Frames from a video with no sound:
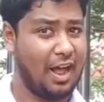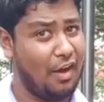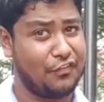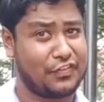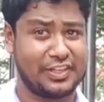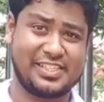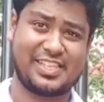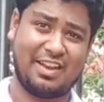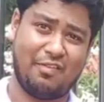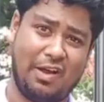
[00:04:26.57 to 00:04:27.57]
After the
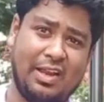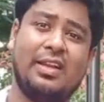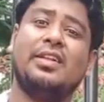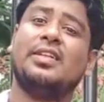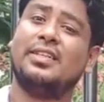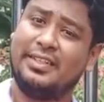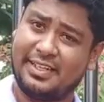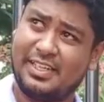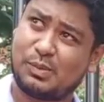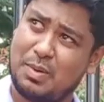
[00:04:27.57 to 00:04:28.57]
cell wall
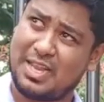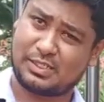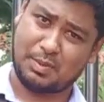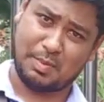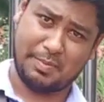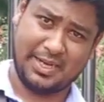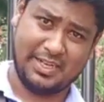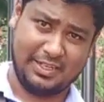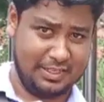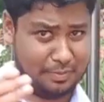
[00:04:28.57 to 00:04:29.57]
there is plasma
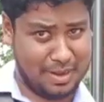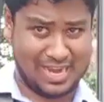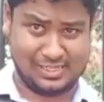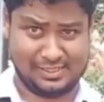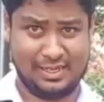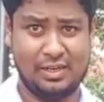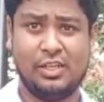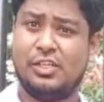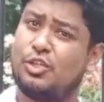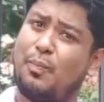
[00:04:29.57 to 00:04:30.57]
membrane in plant cell.
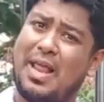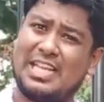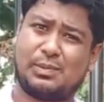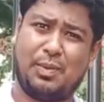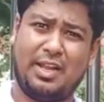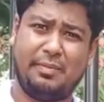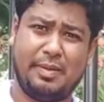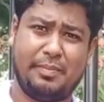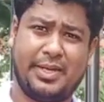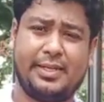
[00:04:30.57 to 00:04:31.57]
So plasma
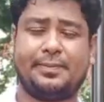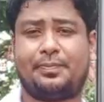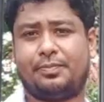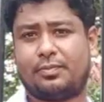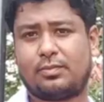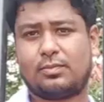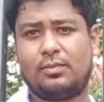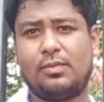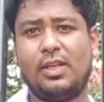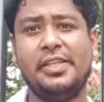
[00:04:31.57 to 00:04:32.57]
membrane
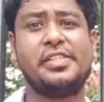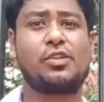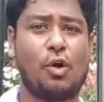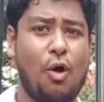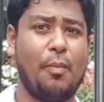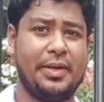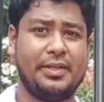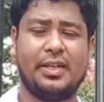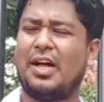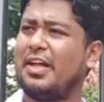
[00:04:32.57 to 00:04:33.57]
is common,
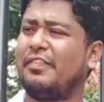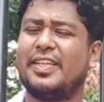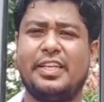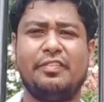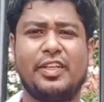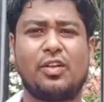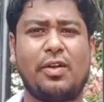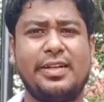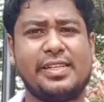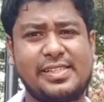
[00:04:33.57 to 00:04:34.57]
or we can even
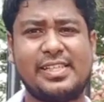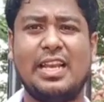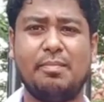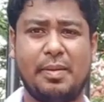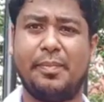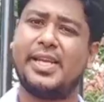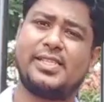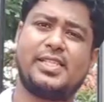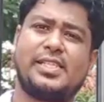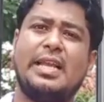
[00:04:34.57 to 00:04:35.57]
call it as cell
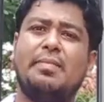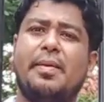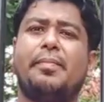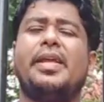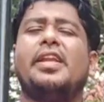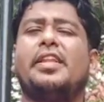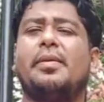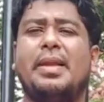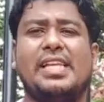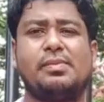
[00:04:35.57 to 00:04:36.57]
membrane. The cell membrane or the
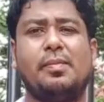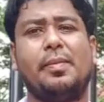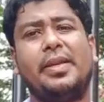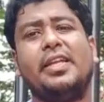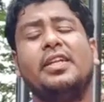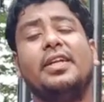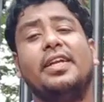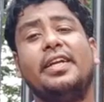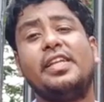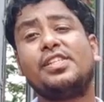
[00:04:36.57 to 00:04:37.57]
plasma membrane,
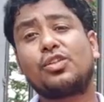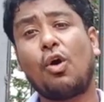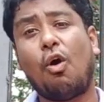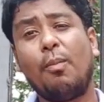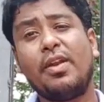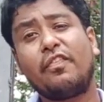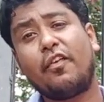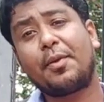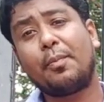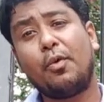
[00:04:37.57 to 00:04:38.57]
it is common
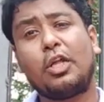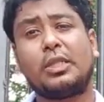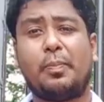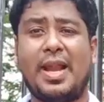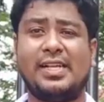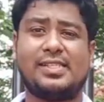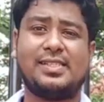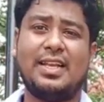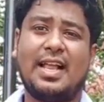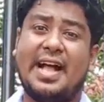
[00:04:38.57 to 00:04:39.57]
for both plant
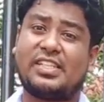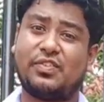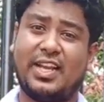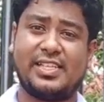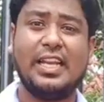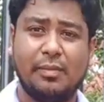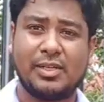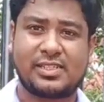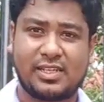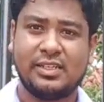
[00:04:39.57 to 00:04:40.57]
cell as well as
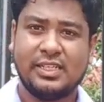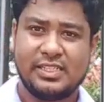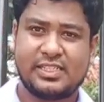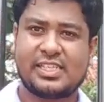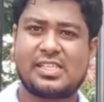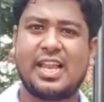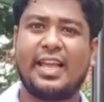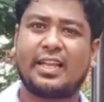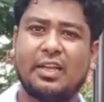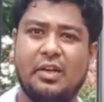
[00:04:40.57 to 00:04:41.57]
animal cell. Just
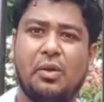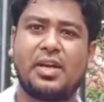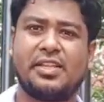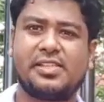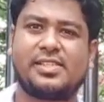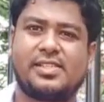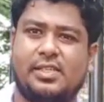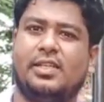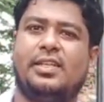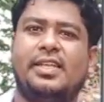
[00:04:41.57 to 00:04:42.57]
like look at
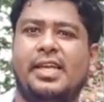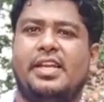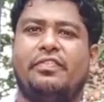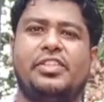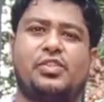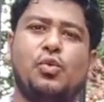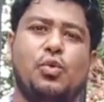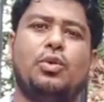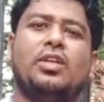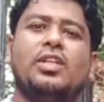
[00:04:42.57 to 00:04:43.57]
this gate of the
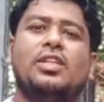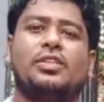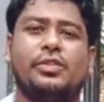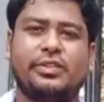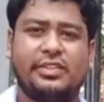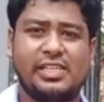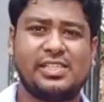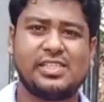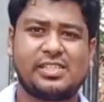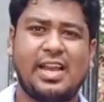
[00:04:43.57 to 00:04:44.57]
school. So this
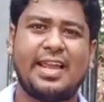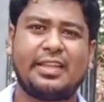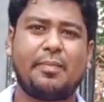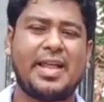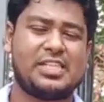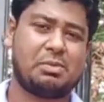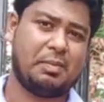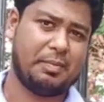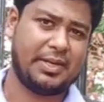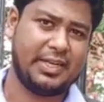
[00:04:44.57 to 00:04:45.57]
is like the plasma
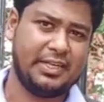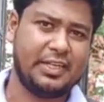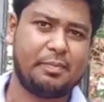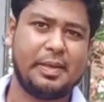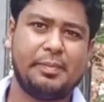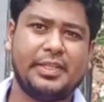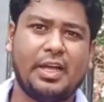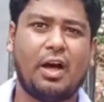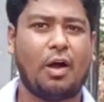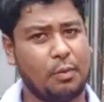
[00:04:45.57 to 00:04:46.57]
membrane. It may be
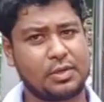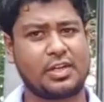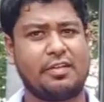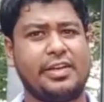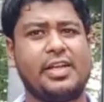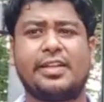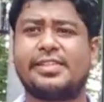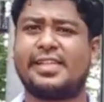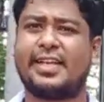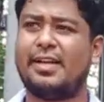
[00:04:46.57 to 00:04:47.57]
the outer covering or the
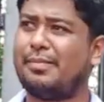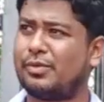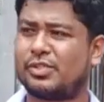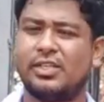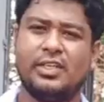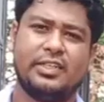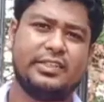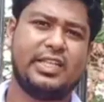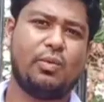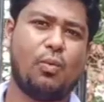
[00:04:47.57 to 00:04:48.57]
second most.
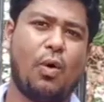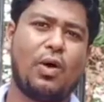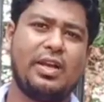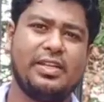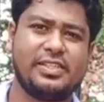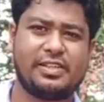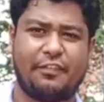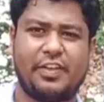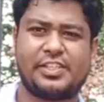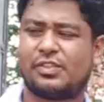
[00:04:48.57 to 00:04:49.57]
The wall is the
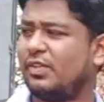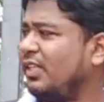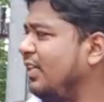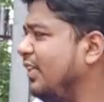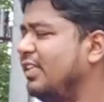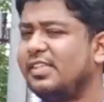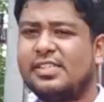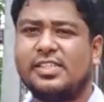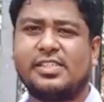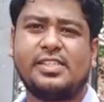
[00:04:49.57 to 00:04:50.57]
first one and
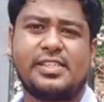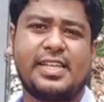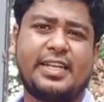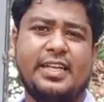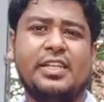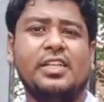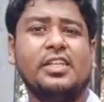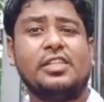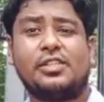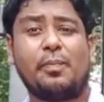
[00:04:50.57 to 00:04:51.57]
this is the second.
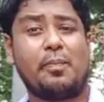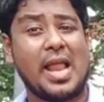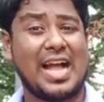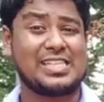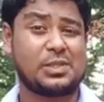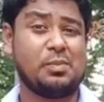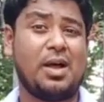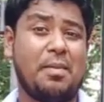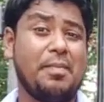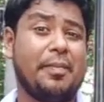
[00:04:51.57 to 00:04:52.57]
So
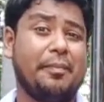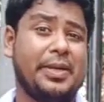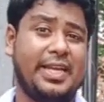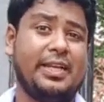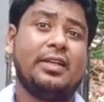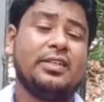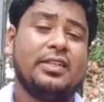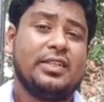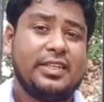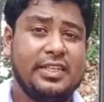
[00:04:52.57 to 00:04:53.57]
plasma membrane
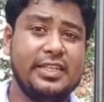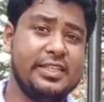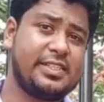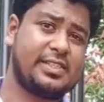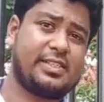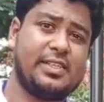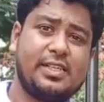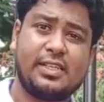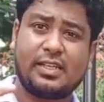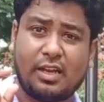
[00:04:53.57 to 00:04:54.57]
is
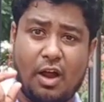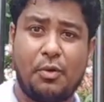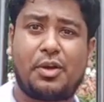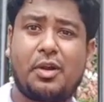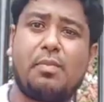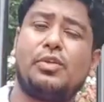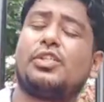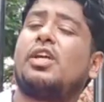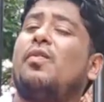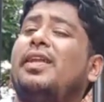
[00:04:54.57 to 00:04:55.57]
the
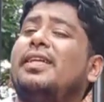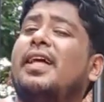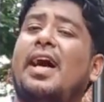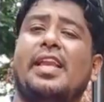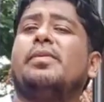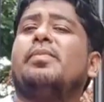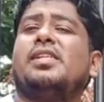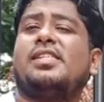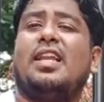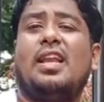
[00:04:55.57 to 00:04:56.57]
outermost covering in the animal
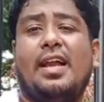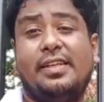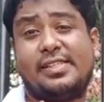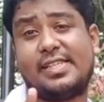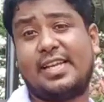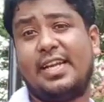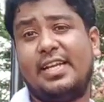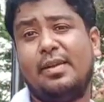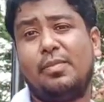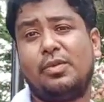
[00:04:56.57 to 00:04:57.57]
cell and the
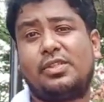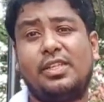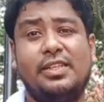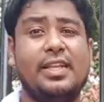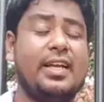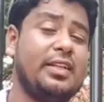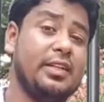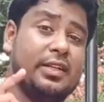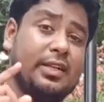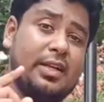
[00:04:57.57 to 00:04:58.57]
second most in the
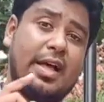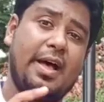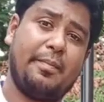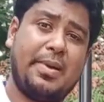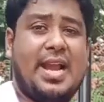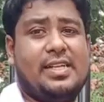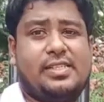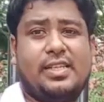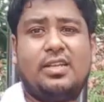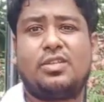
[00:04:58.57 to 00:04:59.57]
plant
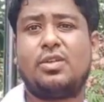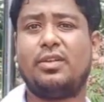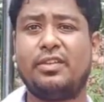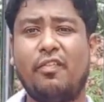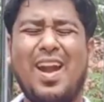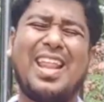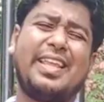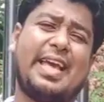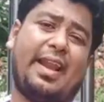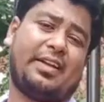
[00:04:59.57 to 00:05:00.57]
cell. So what are
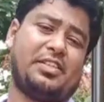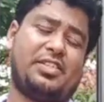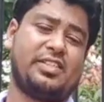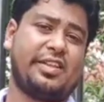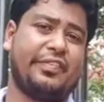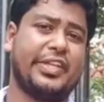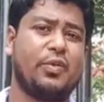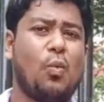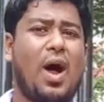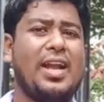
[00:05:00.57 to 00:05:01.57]
the characteristics of that?
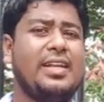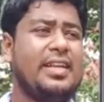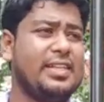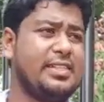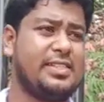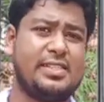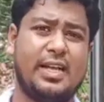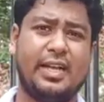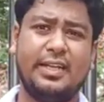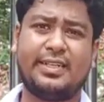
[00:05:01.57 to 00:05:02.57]
What does
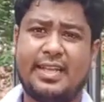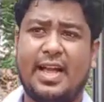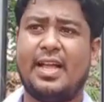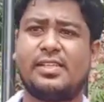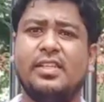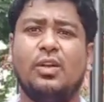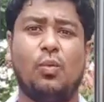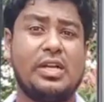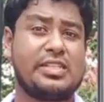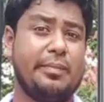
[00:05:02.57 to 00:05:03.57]
it has?
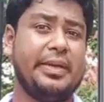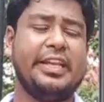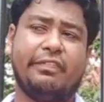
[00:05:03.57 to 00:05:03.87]
What is the main